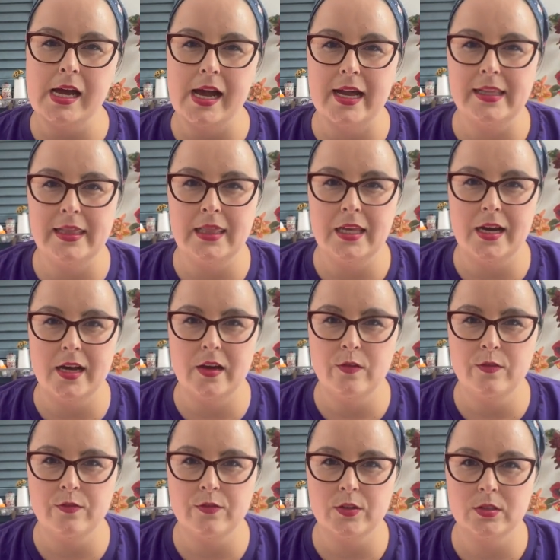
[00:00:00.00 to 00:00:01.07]
I
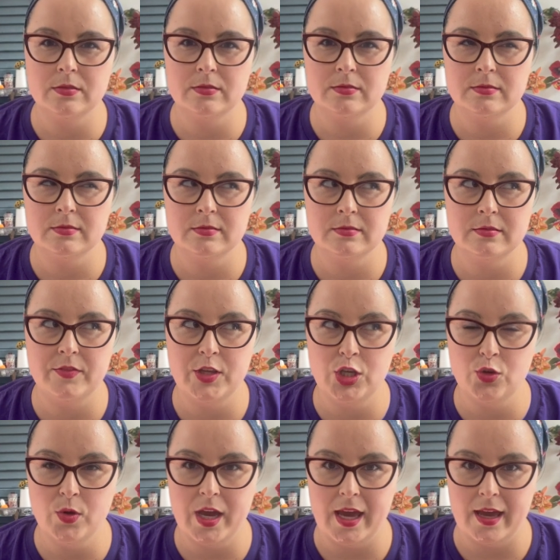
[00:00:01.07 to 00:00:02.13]
love the
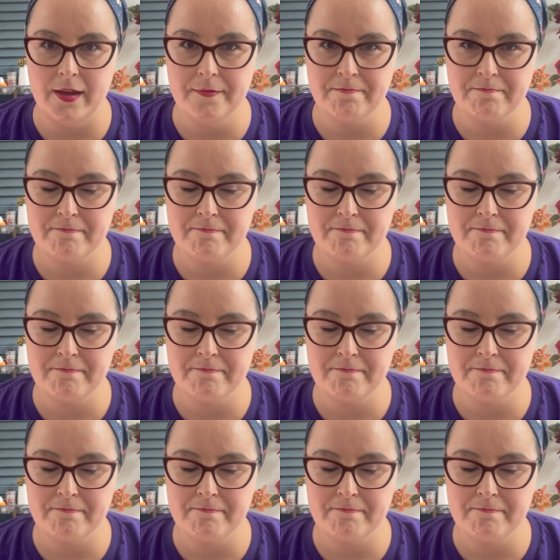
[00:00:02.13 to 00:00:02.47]
U K,